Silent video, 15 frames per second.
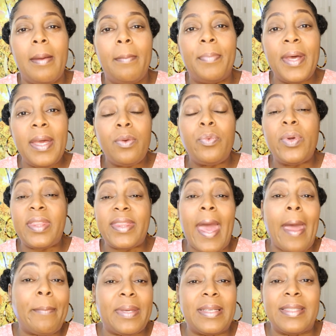but with
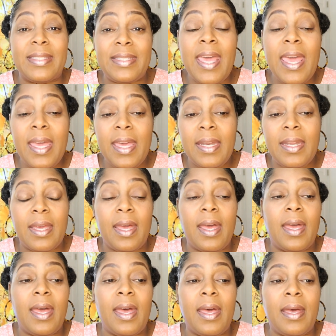that being said
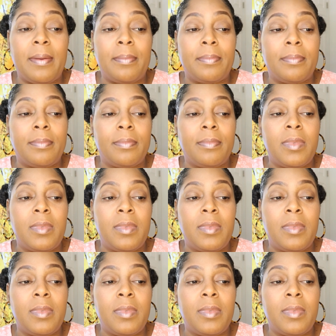um,